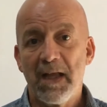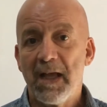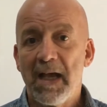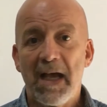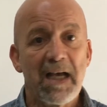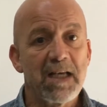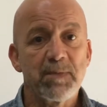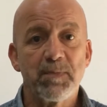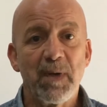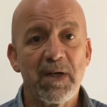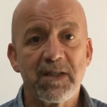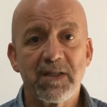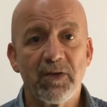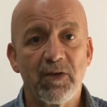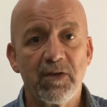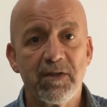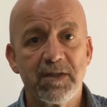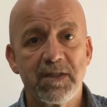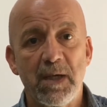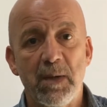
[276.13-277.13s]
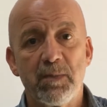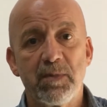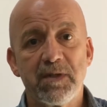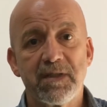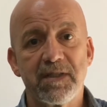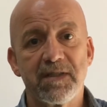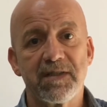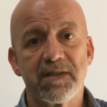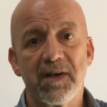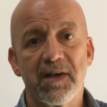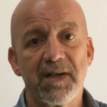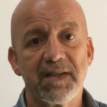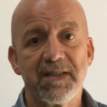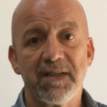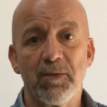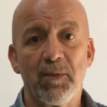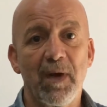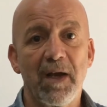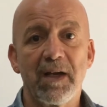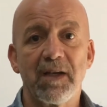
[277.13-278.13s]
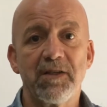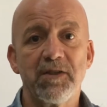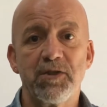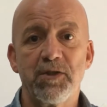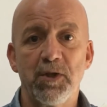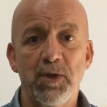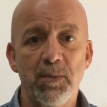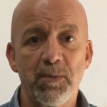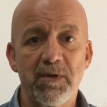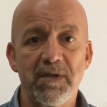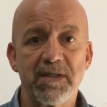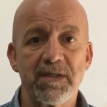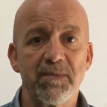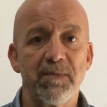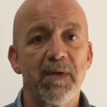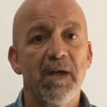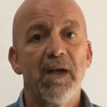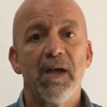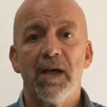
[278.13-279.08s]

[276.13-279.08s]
Aspects of contemporary society where consumerism